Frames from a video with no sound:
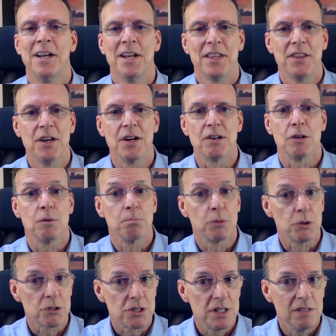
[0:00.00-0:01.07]
they're
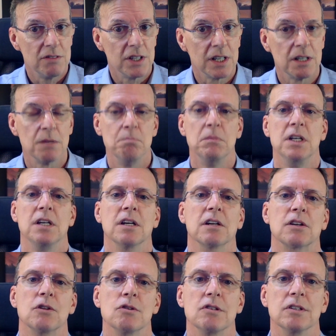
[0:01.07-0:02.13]
perceiving being
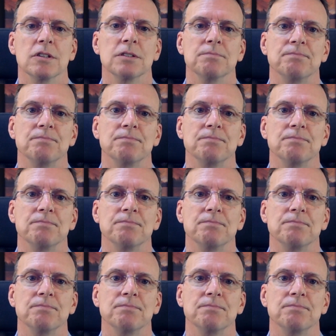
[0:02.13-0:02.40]
ignored.